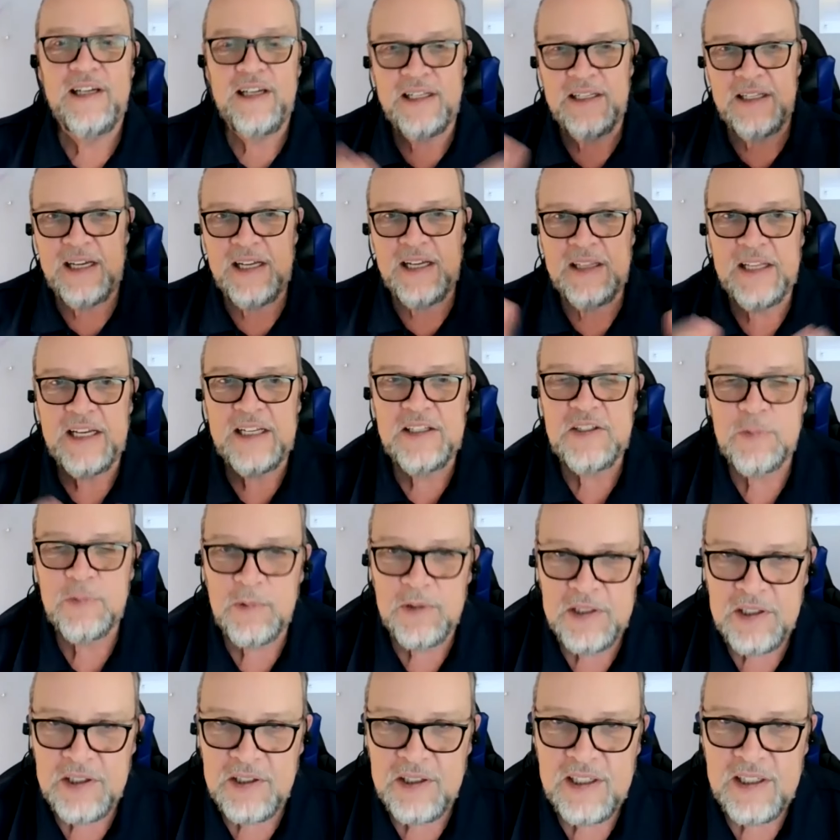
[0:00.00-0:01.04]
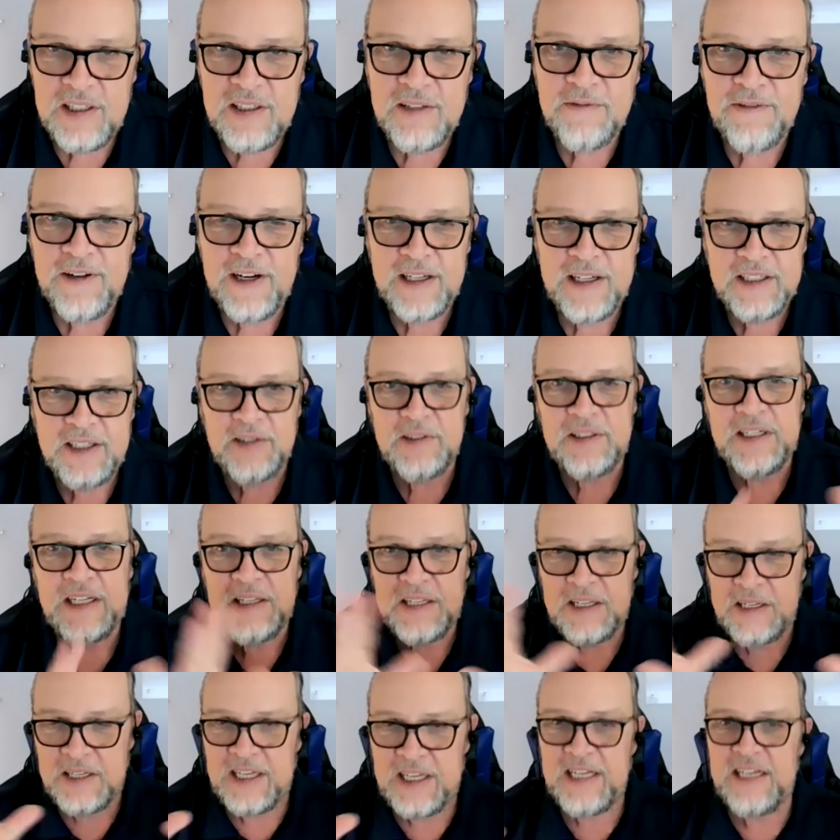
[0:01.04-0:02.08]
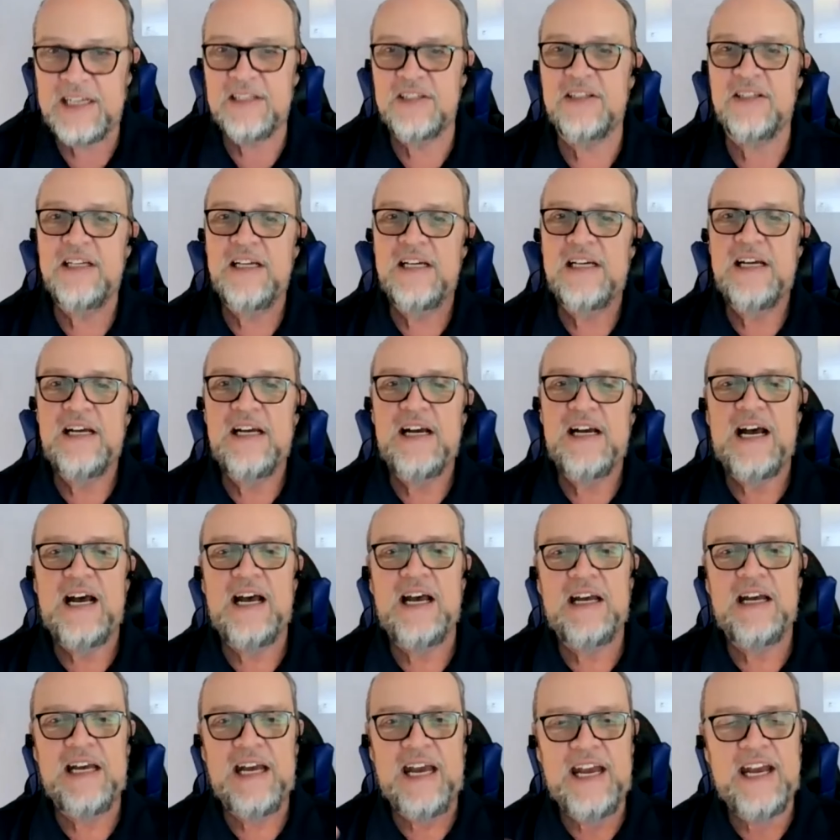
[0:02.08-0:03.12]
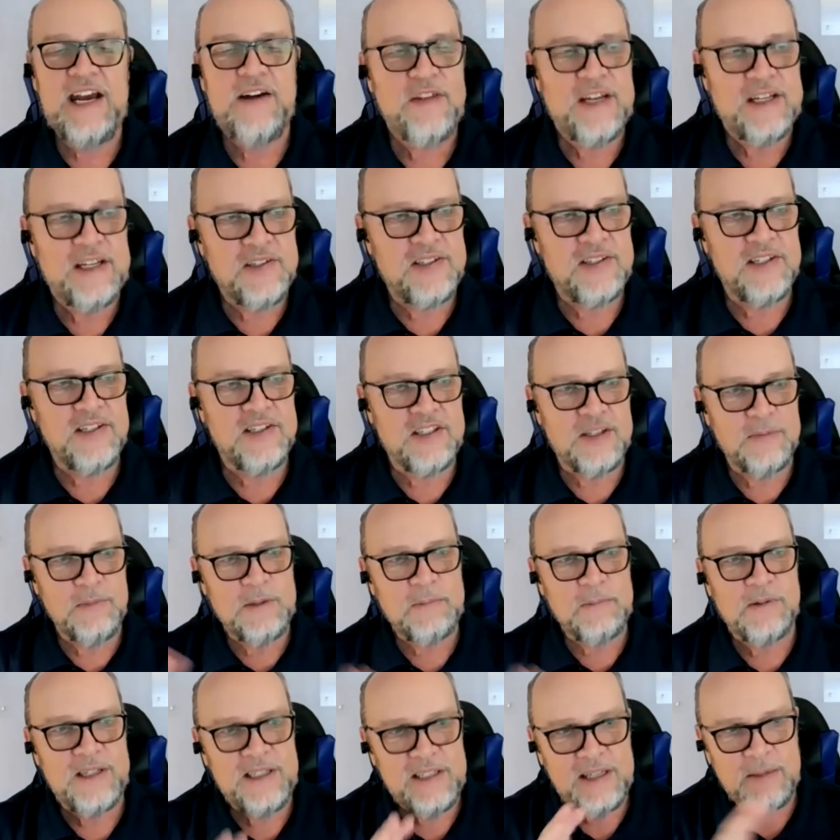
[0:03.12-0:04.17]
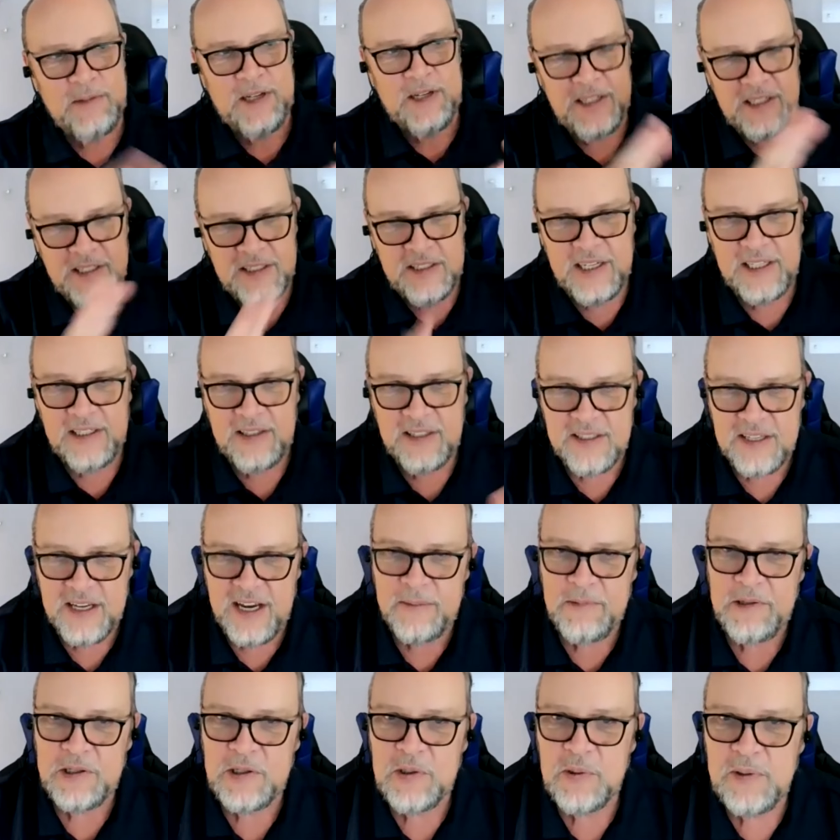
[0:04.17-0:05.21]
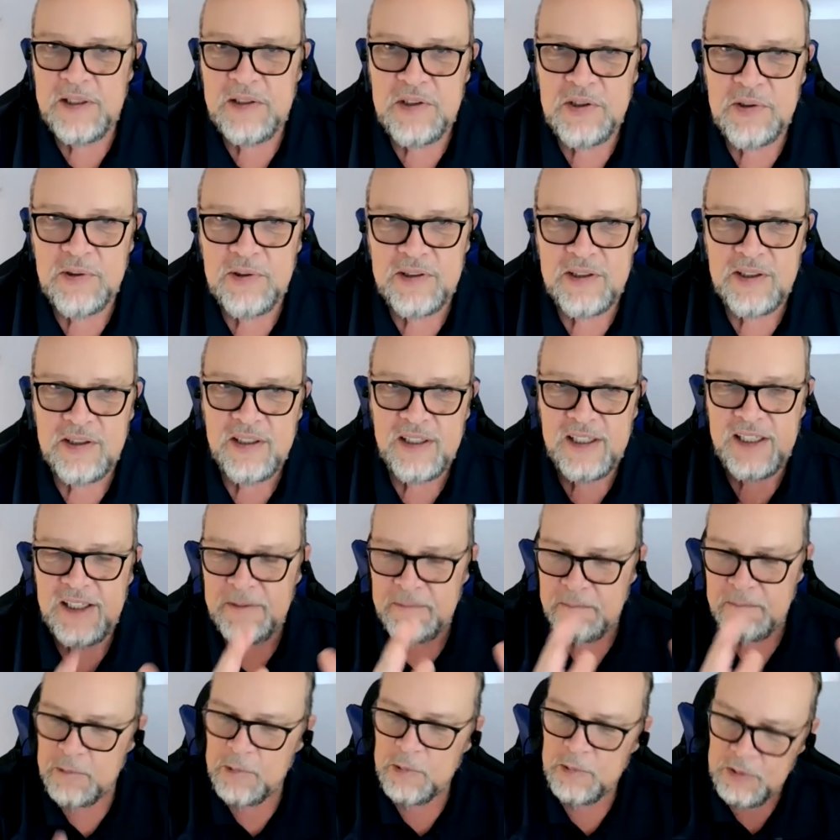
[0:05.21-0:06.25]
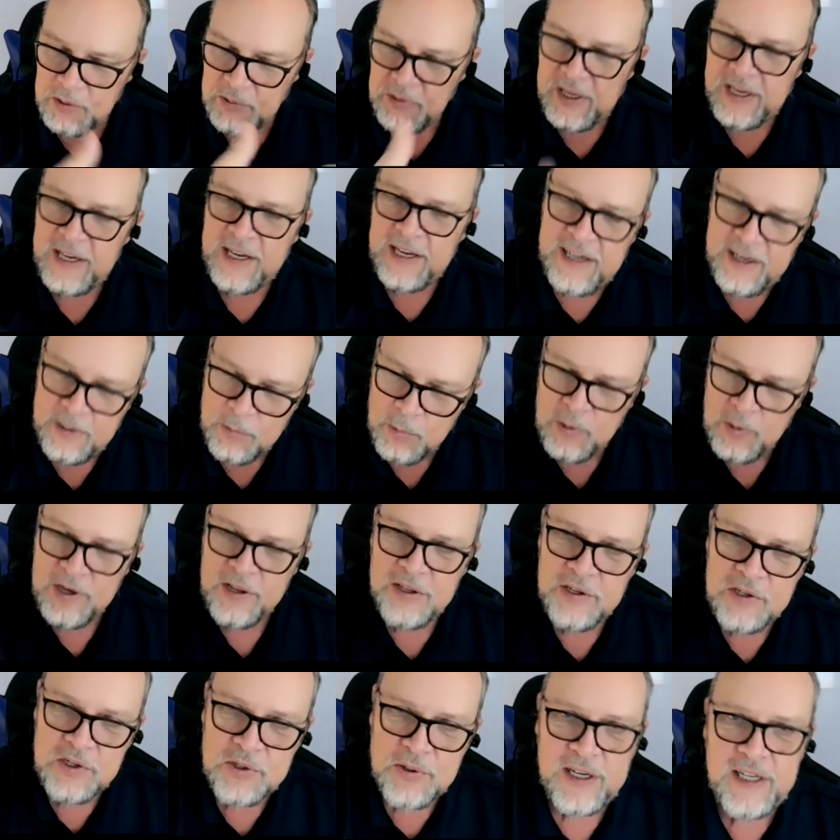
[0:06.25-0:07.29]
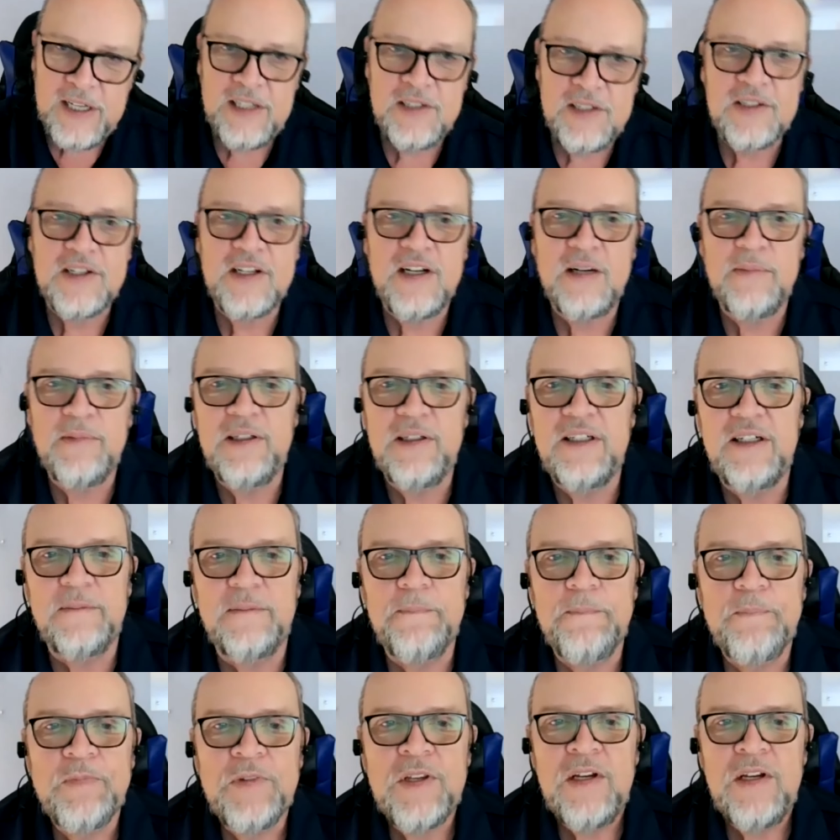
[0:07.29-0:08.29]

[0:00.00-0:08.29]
And that's what you need to find out. And again, I have that system in place. I'm not going to take the time to go into it today. We'll do that on one of the trainings coming up.